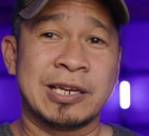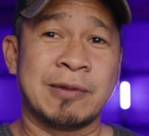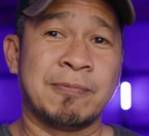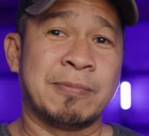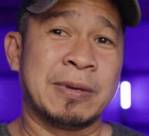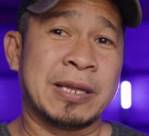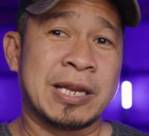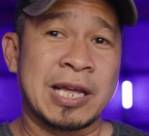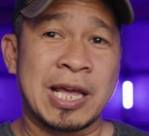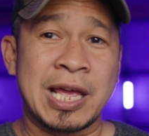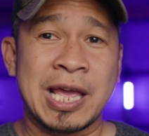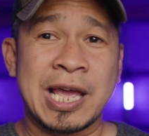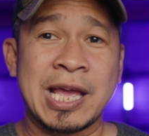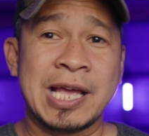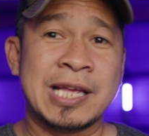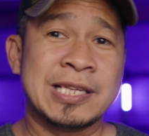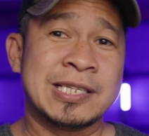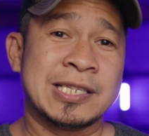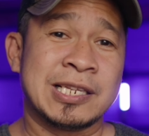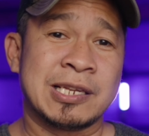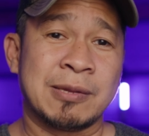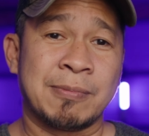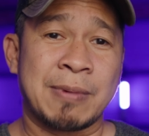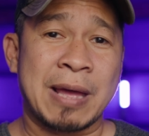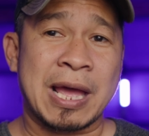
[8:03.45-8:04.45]
a bit of haze
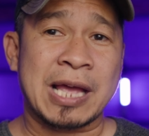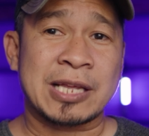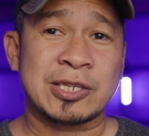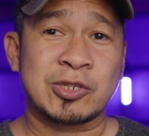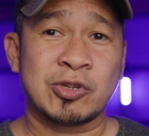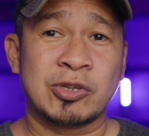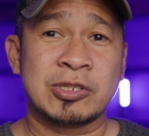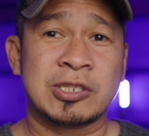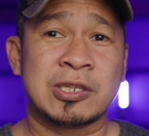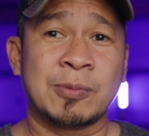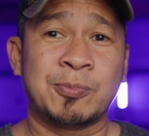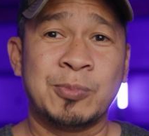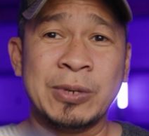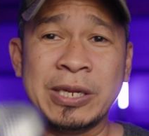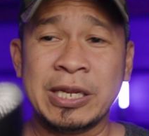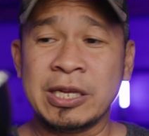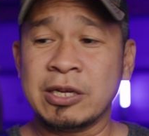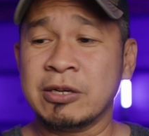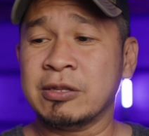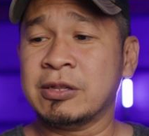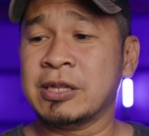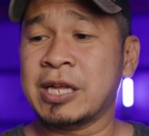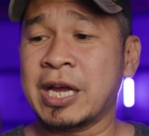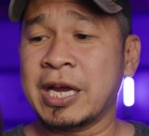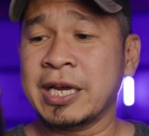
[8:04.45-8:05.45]
at the back. So it's a pretty
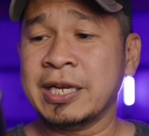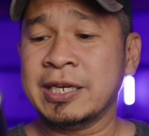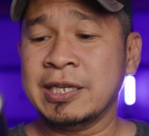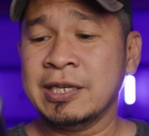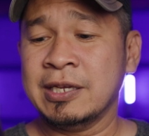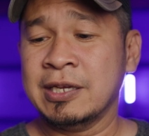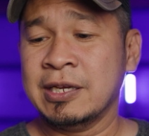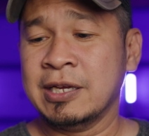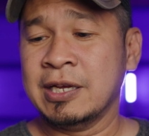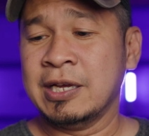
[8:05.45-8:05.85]
good light.